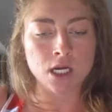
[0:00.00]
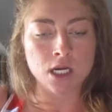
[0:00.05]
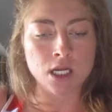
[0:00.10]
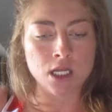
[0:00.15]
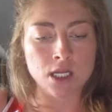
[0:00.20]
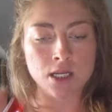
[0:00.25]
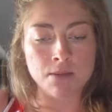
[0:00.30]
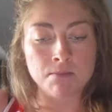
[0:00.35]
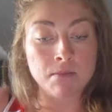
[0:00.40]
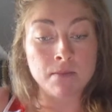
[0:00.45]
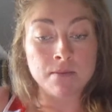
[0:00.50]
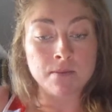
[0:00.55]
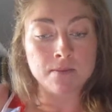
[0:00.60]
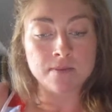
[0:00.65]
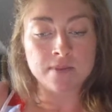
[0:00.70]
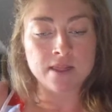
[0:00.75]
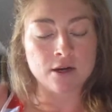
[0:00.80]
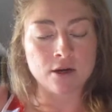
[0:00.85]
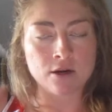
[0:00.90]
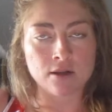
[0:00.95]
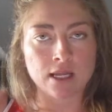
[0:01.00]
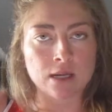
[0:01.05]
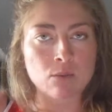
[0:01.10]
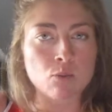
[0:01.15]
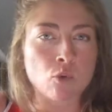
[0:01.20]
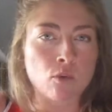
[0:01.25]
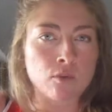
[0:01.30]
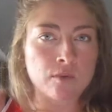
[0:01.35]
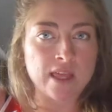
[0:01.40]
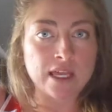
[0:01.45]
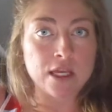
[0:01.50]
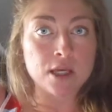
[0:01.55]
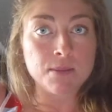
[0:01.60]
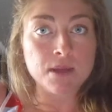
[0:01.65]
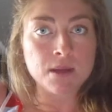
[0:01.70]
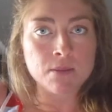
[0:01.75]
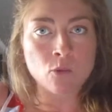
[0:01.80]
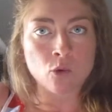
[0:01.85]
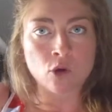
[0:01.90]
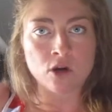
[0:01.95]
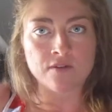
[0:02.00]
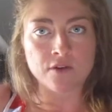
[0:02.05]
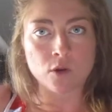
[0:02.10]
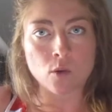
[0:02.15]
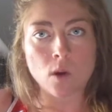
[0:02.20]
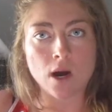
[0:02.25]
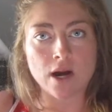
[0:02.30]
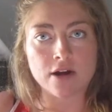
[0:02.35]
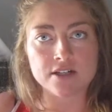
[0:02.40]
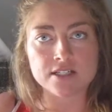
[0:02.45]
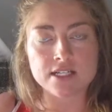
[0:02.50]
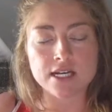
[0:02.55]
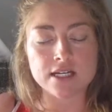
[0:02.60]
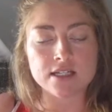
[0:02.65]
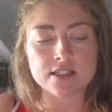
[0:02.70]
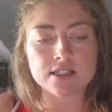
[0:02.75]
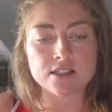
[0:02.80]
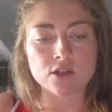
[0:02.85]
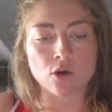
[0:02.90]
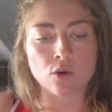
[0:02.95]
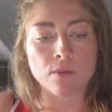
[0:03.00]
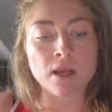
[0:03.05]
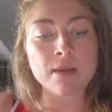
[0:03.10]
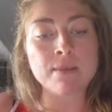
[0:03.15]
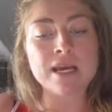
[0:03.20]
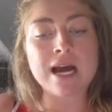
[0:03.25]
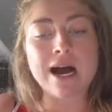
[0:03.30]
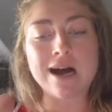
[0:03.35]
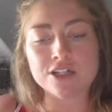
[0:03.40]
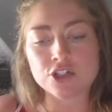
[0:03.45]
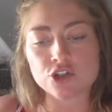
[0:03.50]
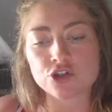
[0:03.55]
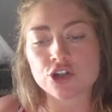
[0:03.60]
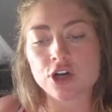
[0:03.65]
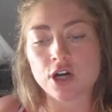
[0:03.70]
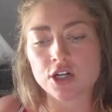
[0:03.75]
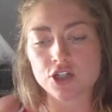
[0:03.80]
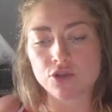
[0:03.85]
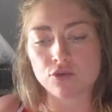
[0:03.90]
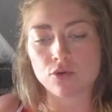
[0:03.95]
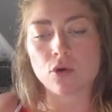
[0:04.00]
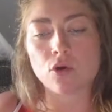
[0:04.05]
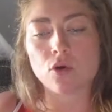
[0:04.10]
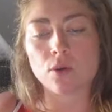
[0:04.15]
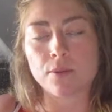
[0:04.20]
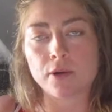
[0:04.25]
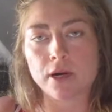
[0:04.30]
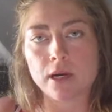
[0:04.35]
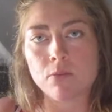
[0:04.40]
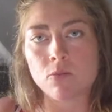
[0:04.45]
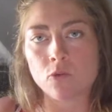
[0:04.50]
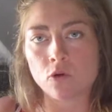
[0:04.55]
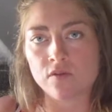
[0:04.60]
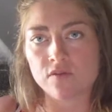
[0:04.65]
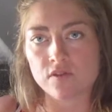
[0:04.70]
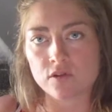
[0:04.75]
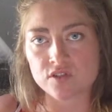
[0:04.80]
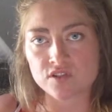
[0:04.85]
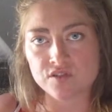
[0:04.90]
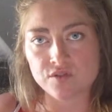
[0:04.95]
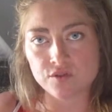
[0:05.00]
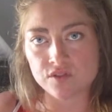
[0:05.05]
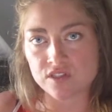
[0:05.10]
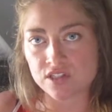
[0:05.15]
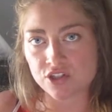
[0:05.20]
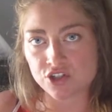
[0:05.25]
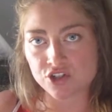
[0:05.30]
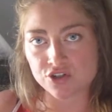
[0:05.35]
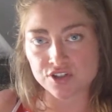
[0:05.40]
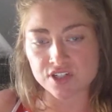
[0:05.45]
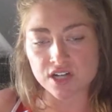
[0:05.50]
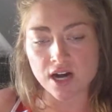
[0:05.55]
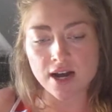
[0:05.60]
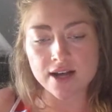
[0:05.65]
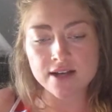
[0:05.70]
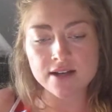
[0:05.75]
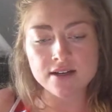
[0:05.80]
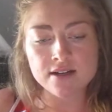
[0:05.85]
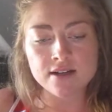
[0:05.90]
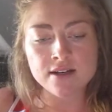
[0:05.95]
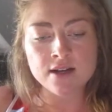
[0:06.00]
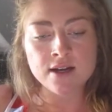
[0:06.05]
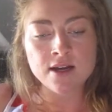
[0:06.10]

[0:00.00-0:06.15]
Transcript: They could be more of acquired taste. So maybe as you're trying to incorporate more of those foods into your diet,